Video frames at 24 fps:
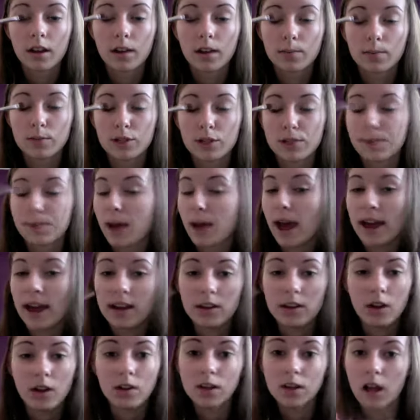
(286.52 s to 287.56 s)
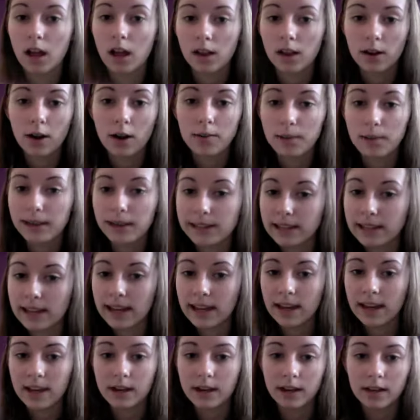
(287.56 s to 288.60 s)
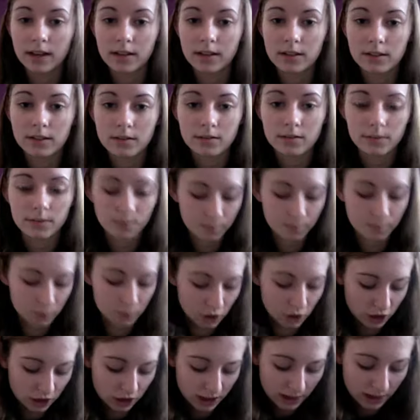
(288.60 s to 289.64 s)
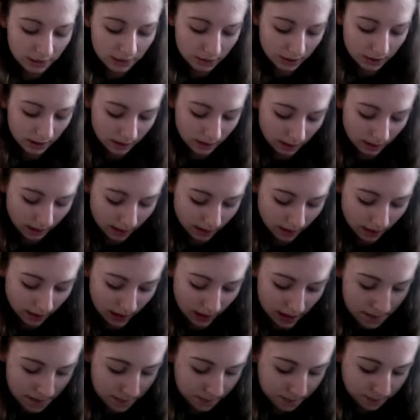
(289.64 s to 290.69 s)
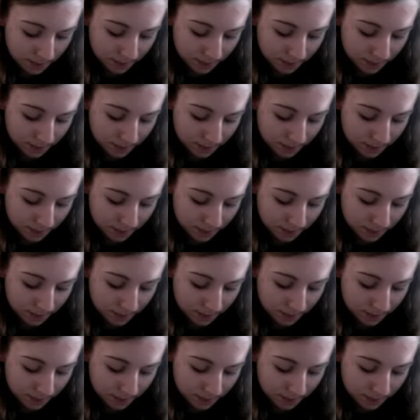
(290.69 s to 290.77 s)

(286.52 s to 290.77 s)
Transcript: just patting on color on my lid and just everything like that.